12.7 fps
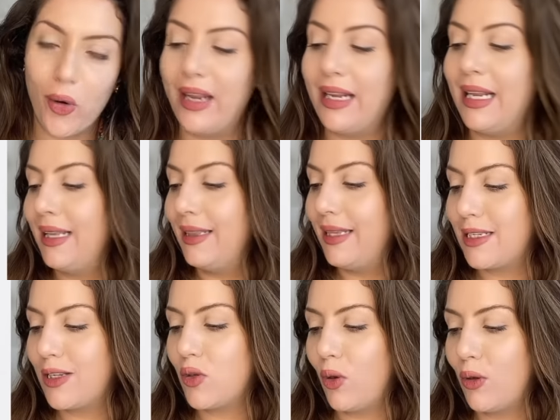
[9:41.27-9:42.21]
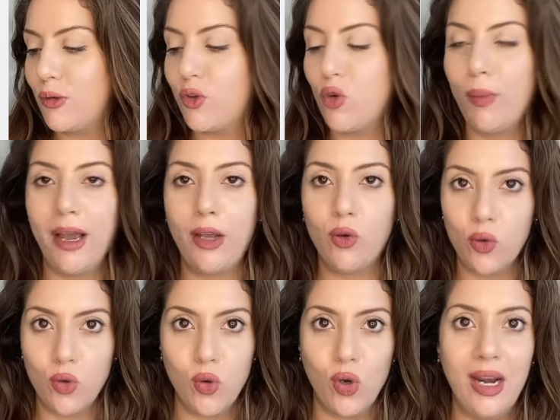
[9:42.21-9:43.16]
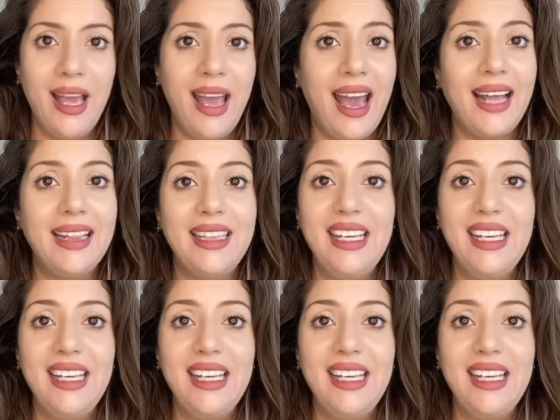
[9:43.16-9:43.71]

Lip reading: Oil. This is also by Kokol. And